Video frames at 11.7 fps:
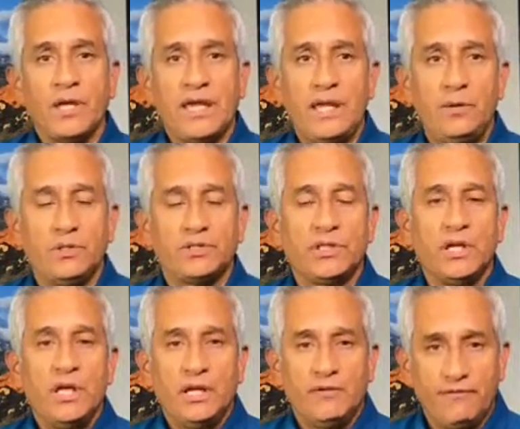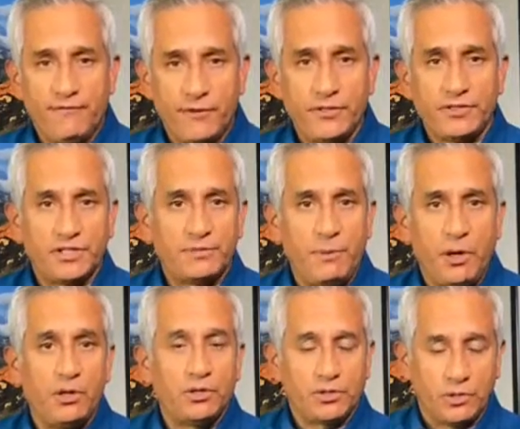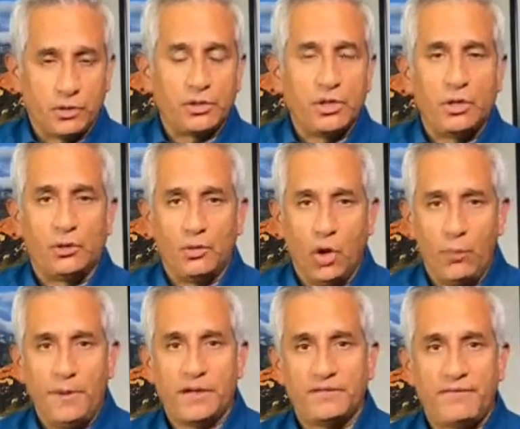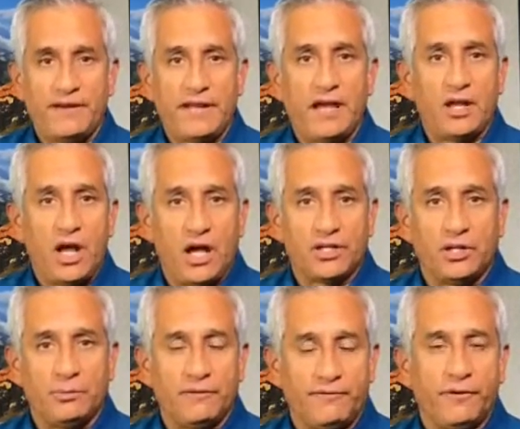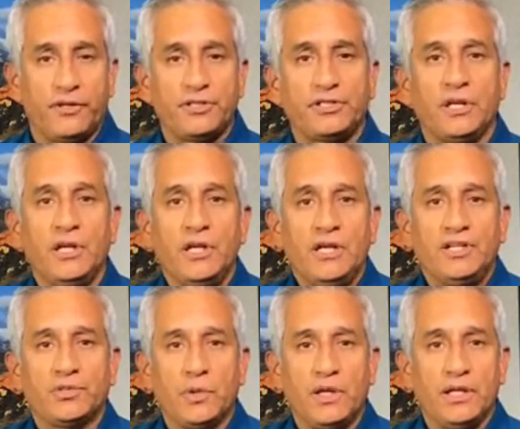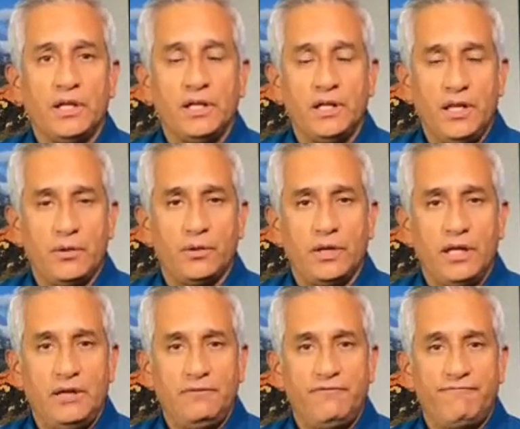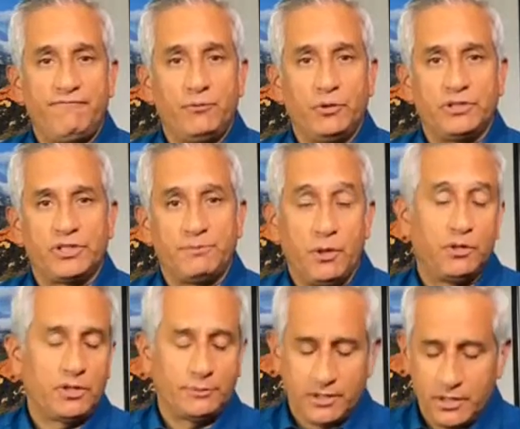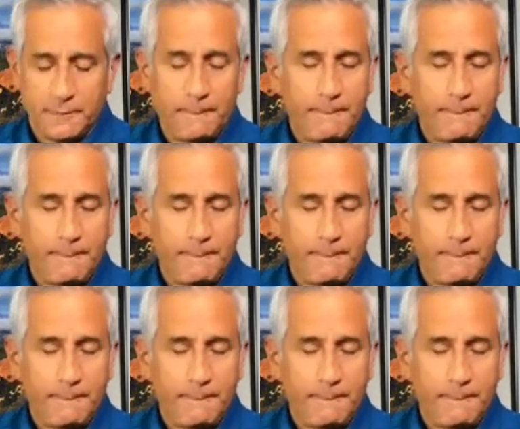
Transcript: he was first exposed, or Hope Hicks found out October 1st is when he was exposed. I'm sorry,